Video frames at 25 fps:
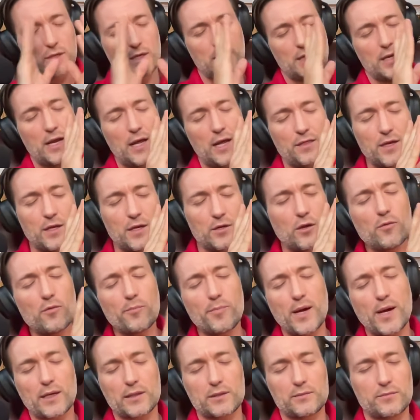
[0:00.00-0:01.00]
And I think another
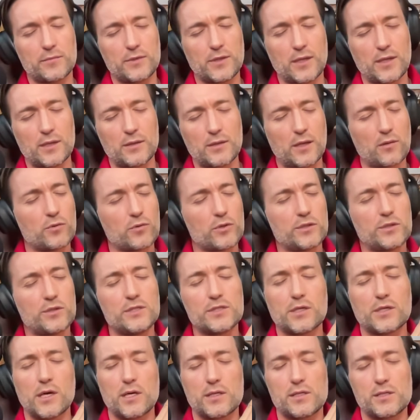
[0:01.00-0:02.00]
part that, that I want to
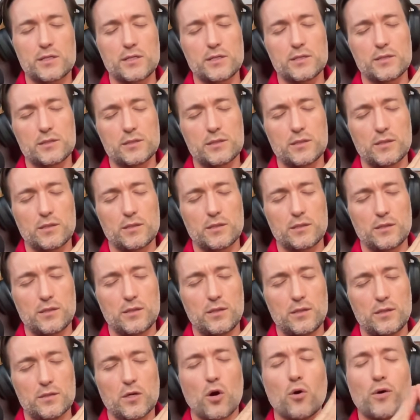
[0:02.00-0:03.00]
discuss is
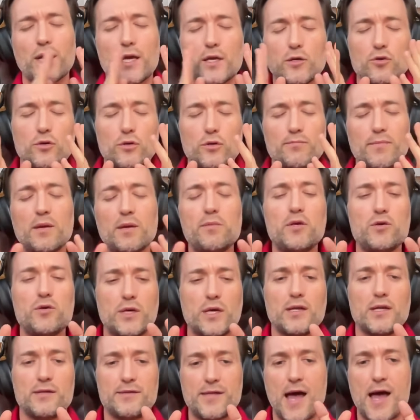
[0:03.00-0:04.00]
is okay, you, maybe you
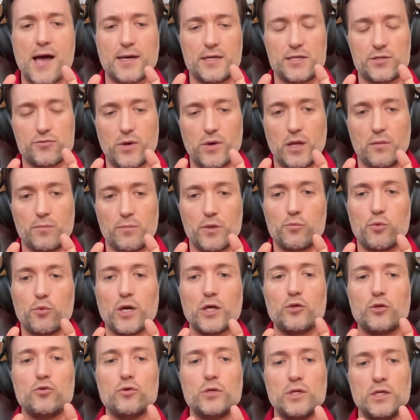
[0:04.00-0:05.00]
can attack Israel, but
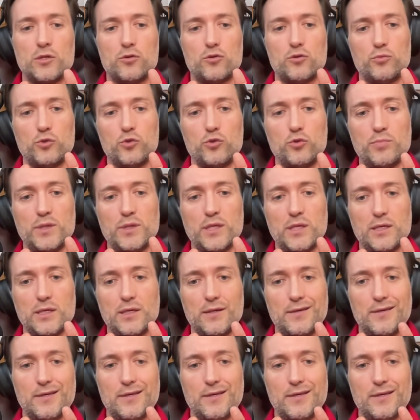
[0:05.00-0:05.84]
why do you need to, to be